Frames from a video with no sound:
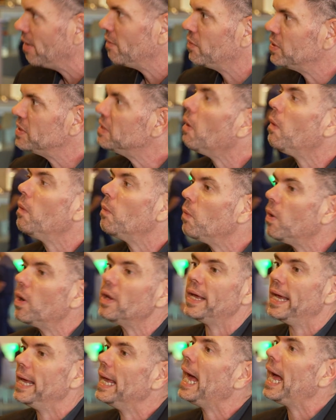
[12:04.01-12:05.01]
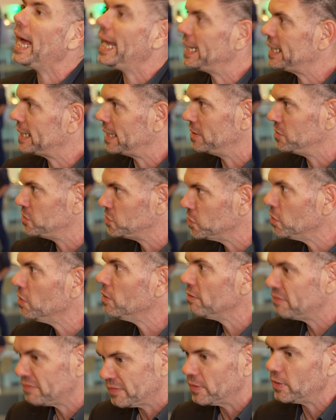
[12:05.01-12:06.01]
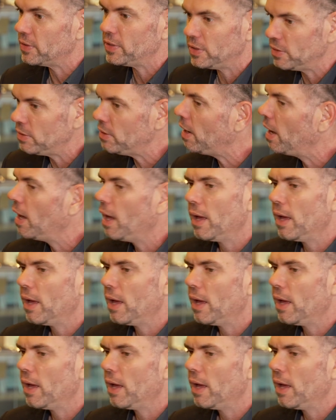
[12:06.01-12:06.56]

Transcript: with all, what ai can do for you